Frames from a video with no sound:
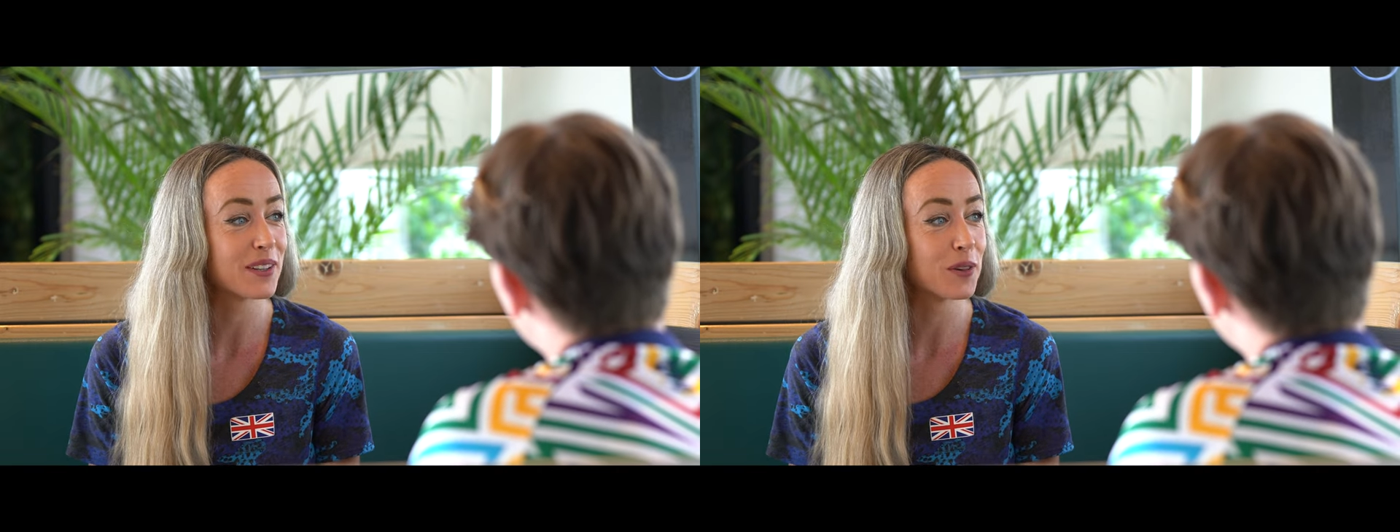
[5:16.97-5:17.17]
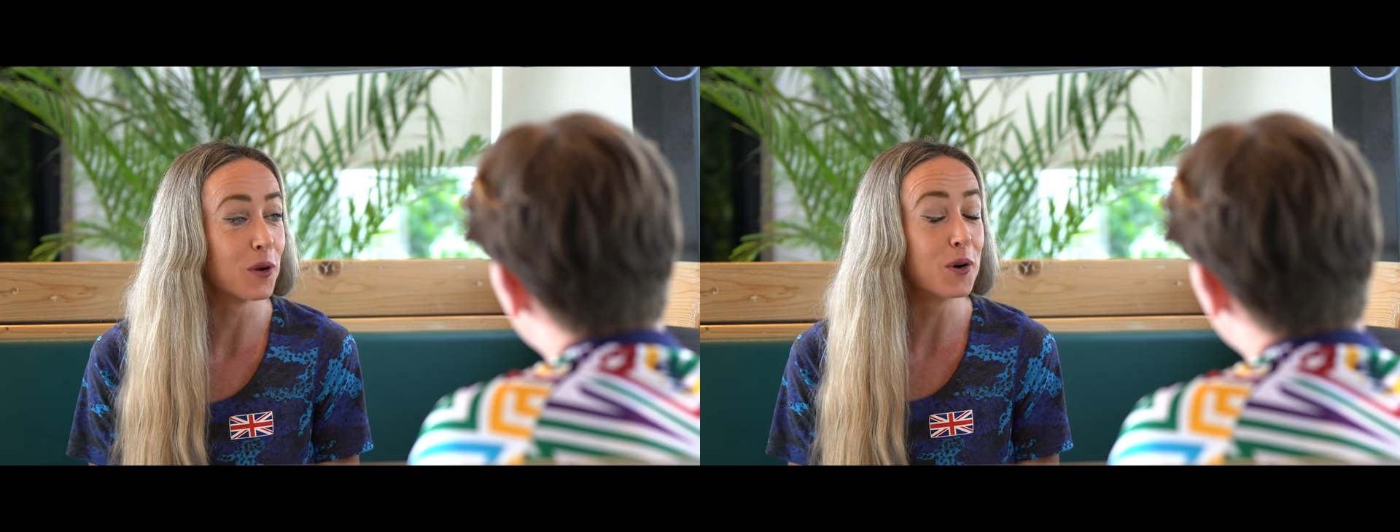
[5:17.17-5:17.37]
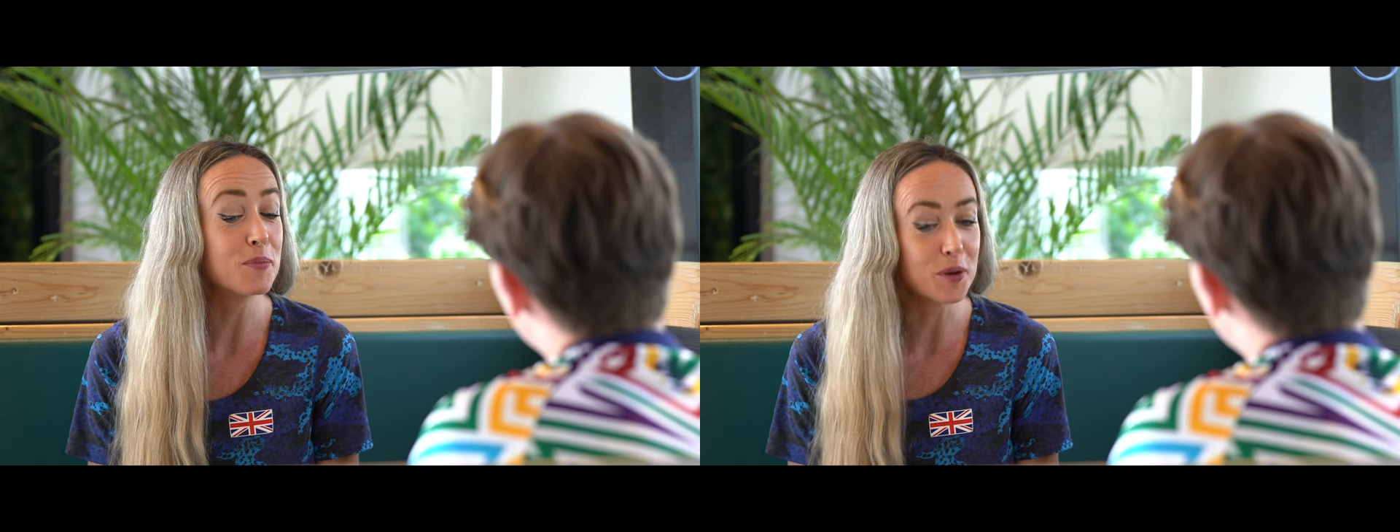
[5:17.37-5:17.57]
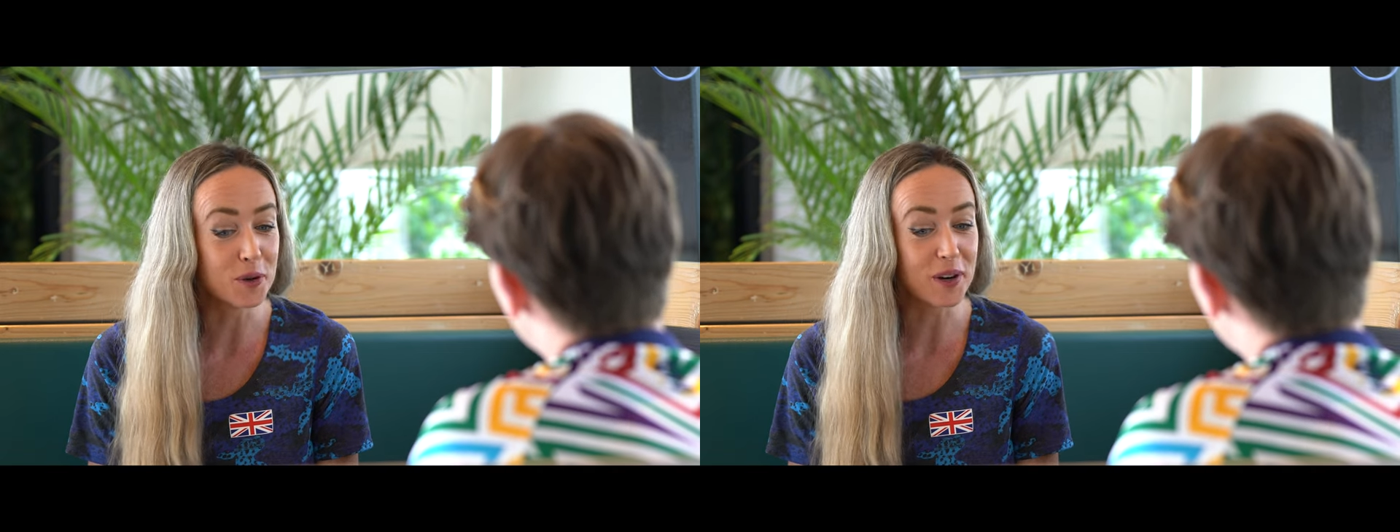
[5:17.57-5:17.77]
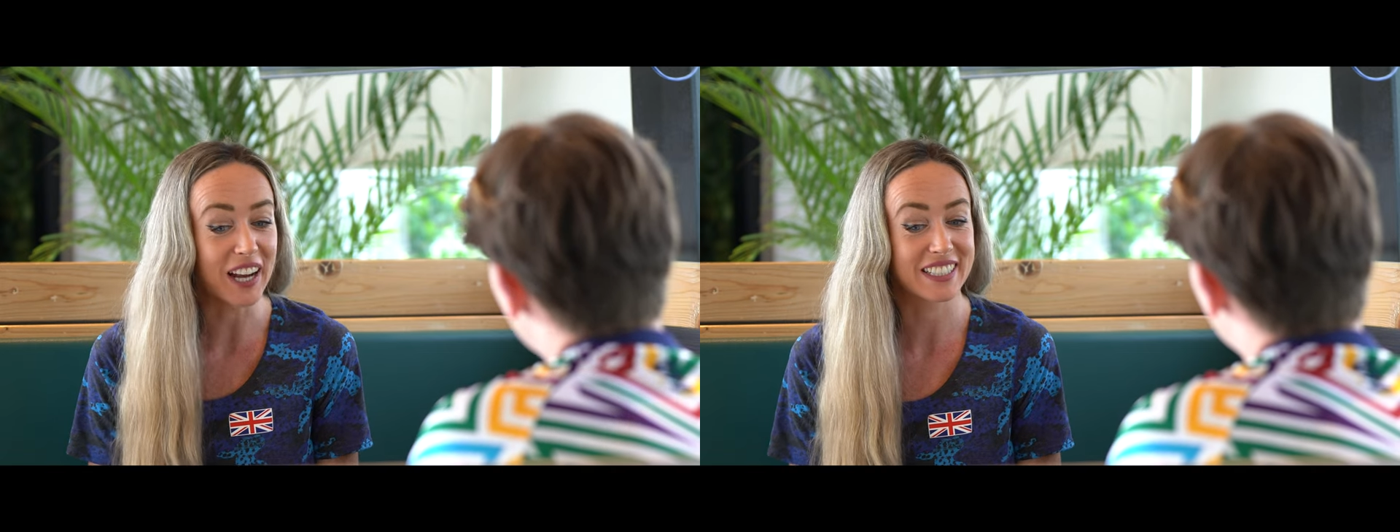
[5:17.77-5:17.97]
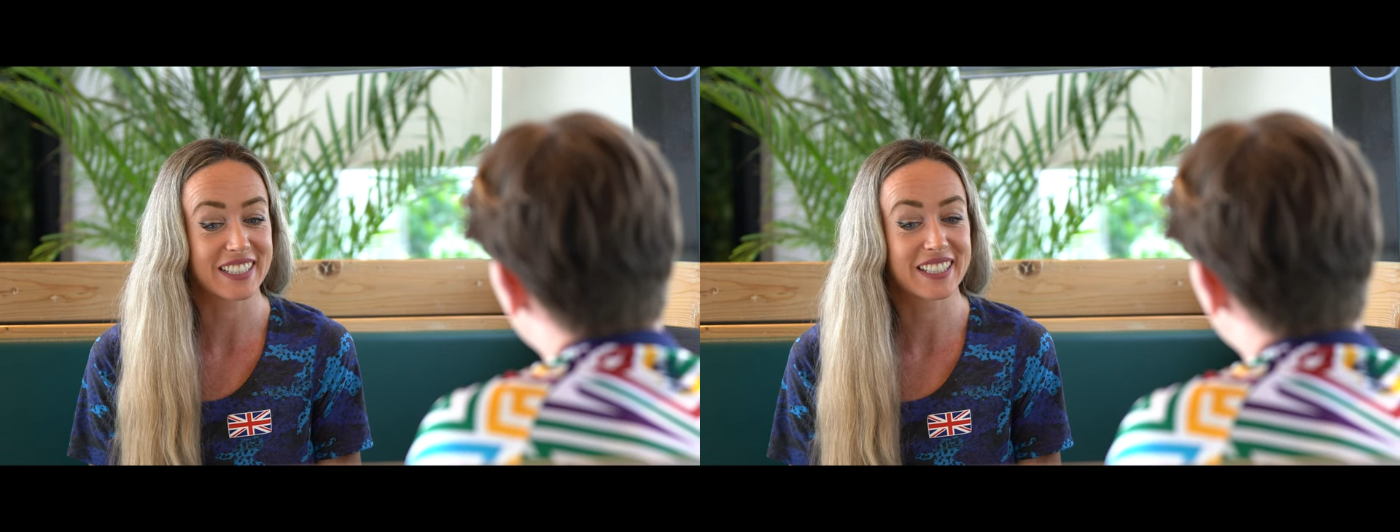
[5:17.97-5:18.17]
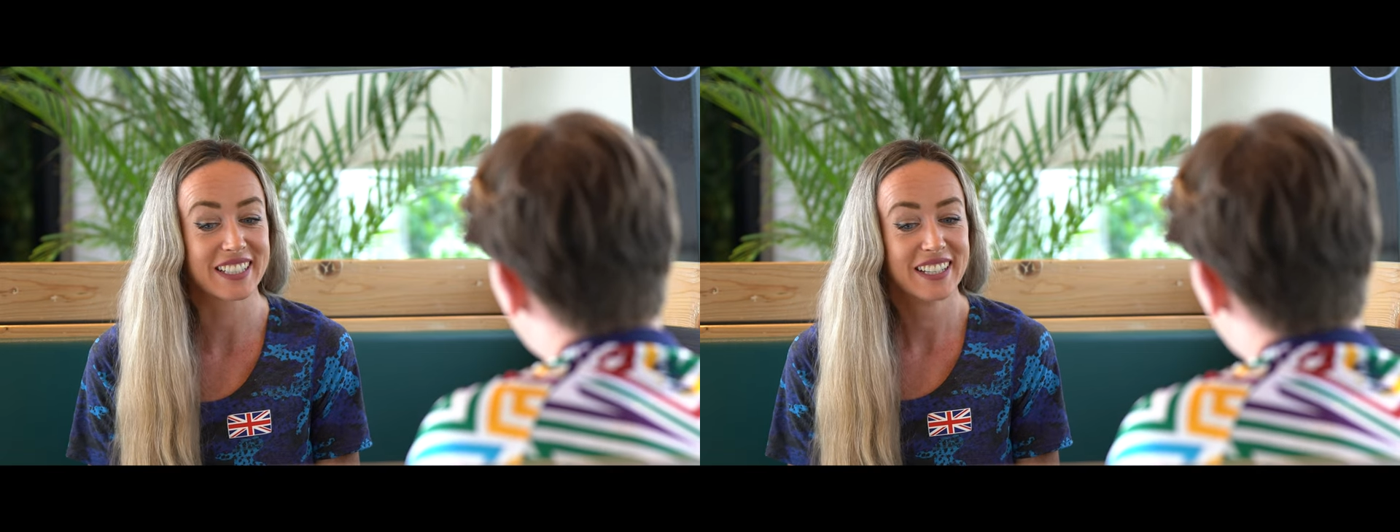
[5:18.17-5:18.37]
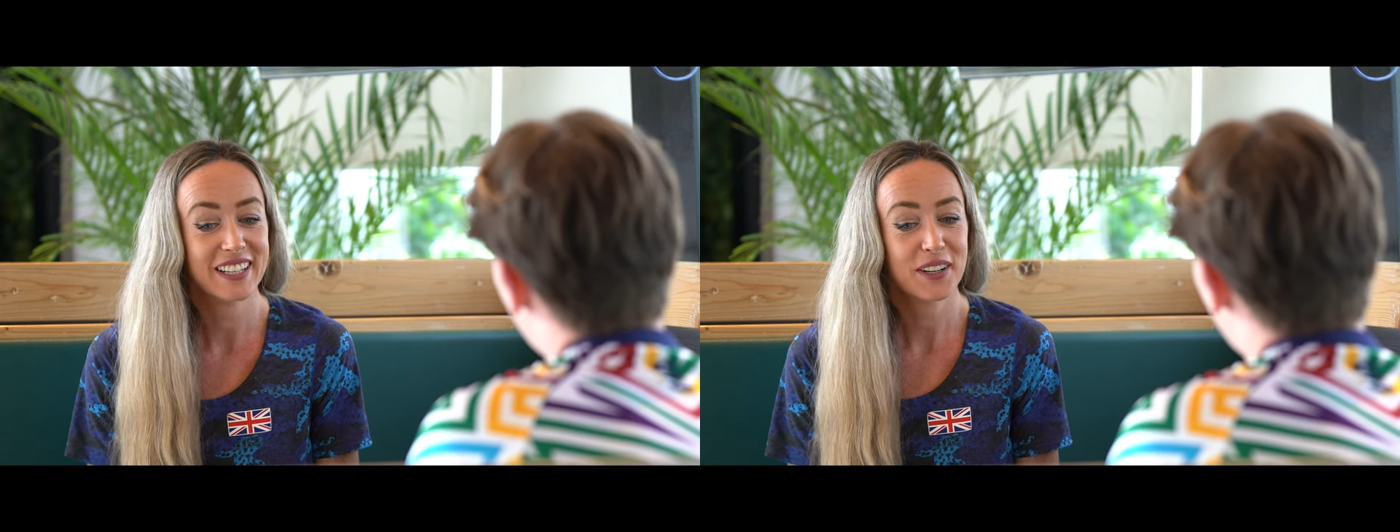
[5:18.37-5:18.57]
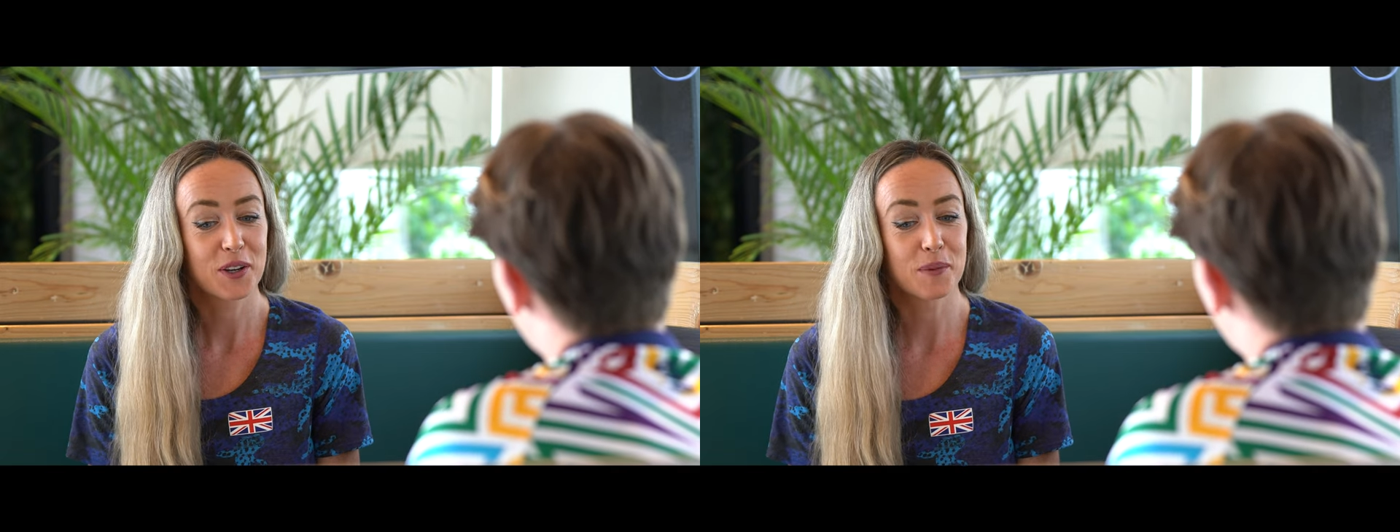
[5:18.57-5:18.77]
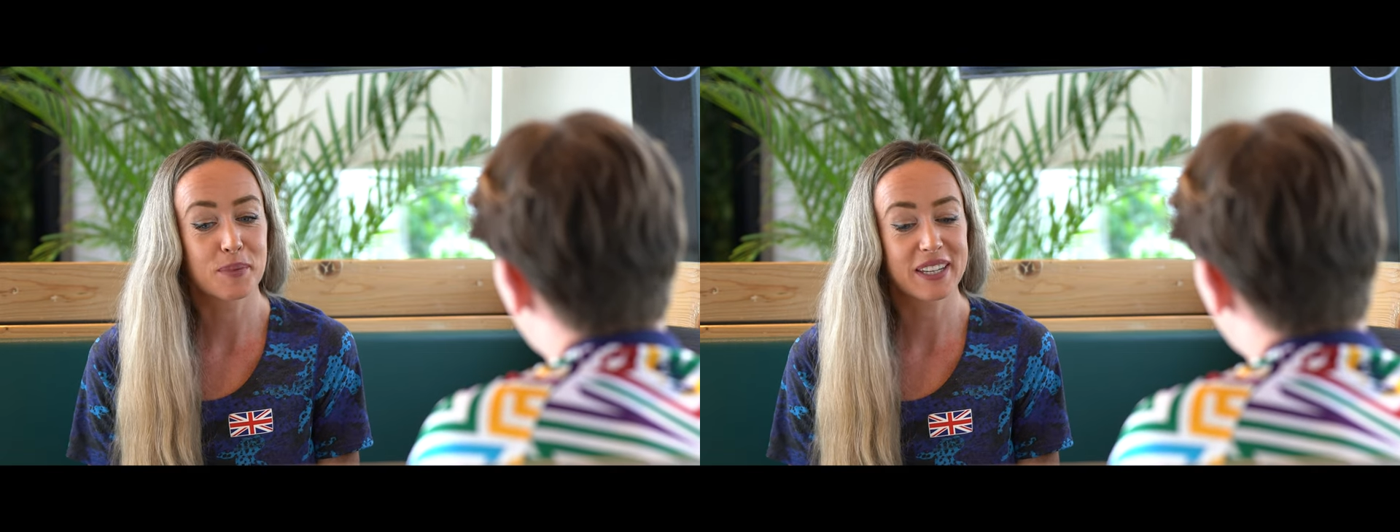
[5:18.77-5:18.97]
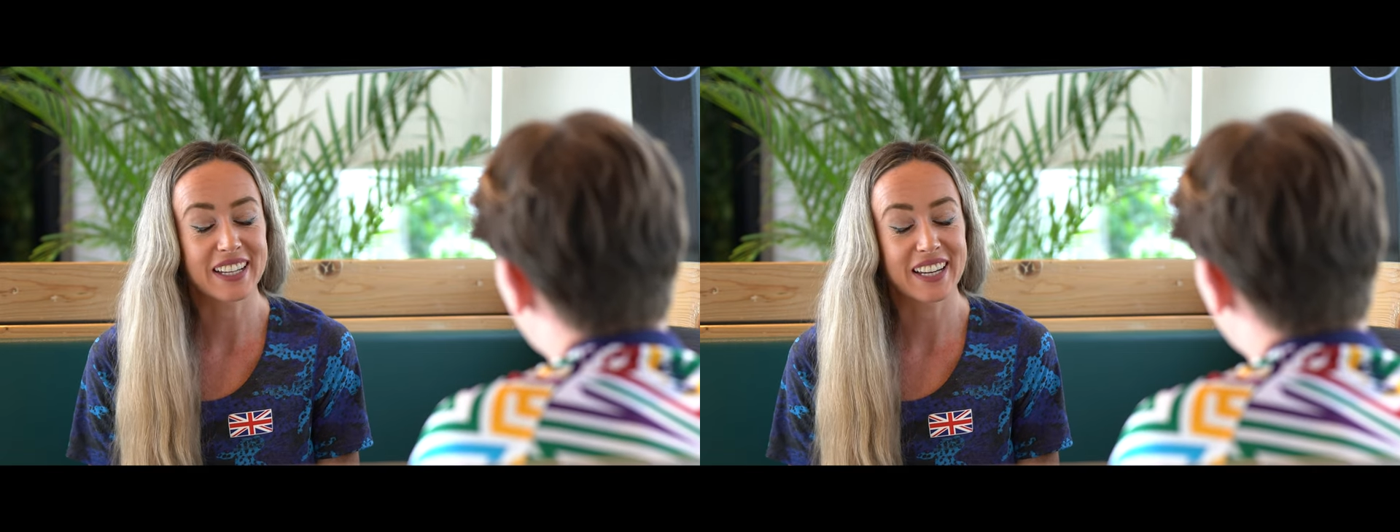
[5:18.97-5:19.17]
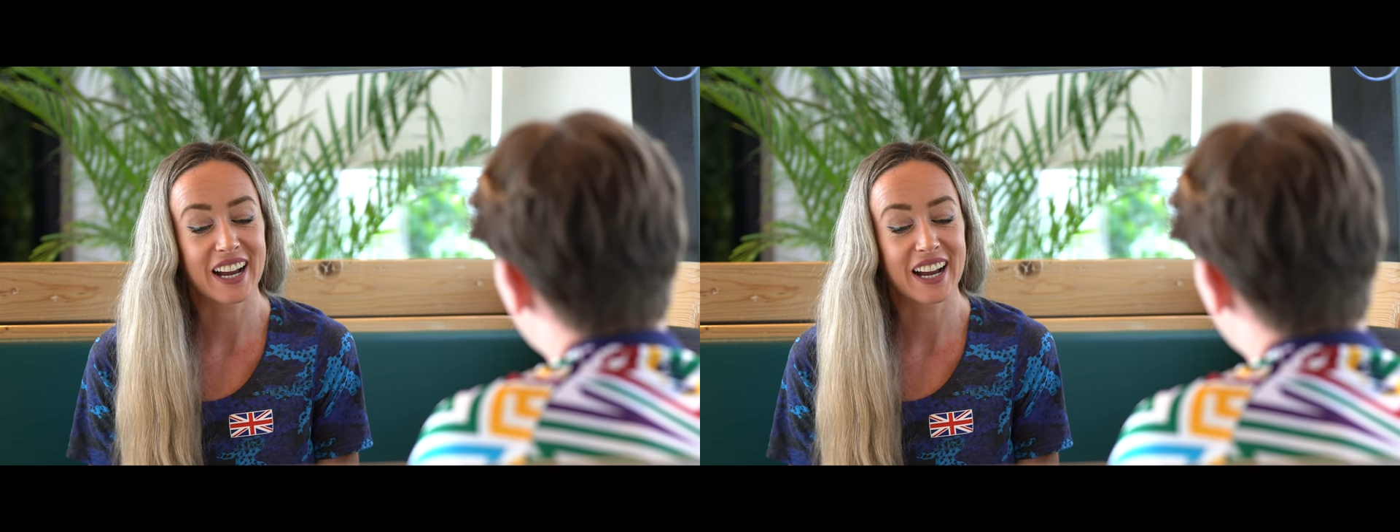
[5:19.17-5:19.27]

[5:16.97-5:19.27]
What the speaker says: Laura Muir, actually, competing